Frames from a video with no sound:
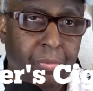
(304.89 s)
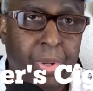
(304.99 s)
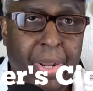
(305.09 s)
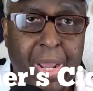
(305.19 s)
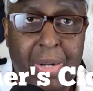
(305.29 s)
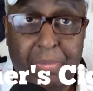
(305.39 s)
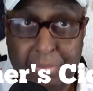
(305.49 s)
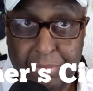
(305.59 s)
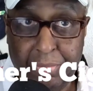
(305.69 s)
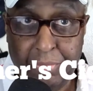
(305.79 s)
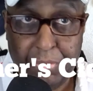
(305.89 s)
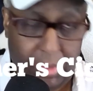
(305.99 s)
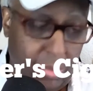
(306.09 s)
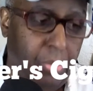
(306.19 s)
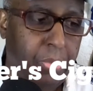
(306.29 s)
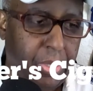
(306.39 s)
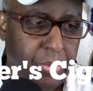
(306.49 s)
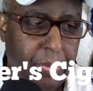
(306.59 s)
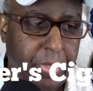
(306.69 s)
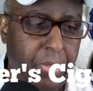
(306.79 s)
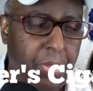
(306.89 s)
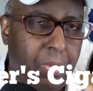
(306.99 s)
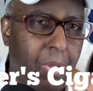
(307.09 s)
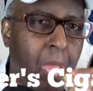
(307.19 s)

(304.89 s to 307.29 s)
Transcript: But I got them. So that's what I'm going to do.